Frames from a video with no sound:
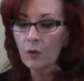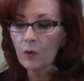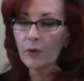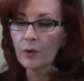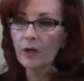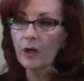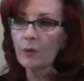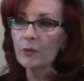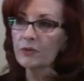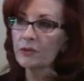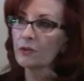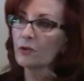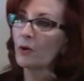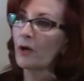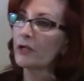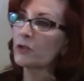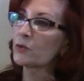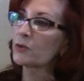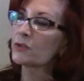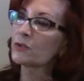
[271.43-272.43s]
When I was in
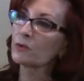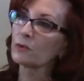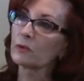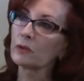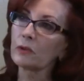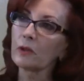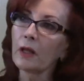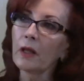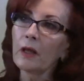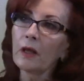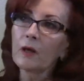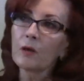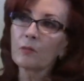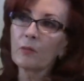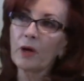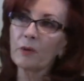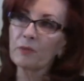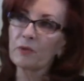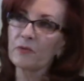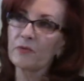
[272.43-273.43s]
graduate school,
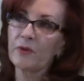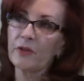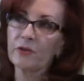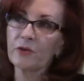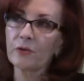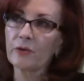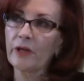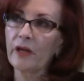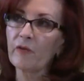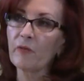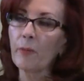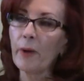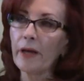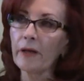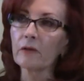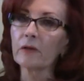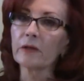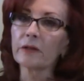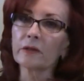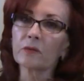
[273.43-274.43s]
my professor Dave
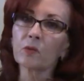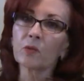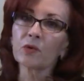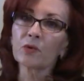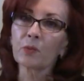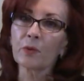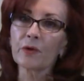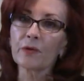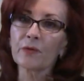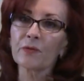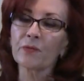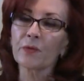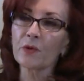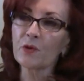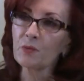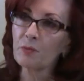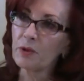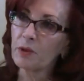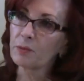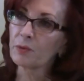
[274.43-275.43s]
Malin was one of the
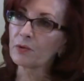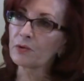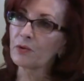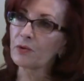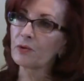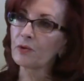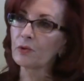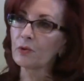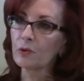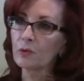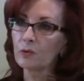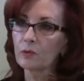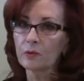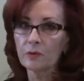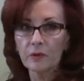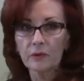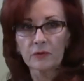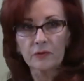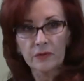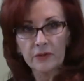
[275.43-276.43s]
first people to do
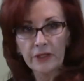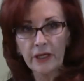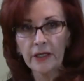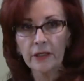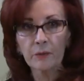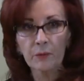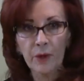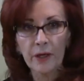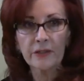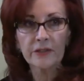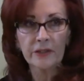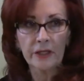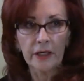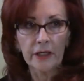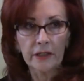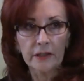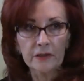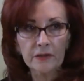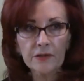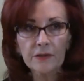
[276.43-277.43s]
brain
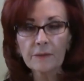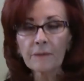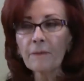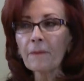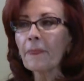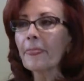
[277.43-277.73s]
scans.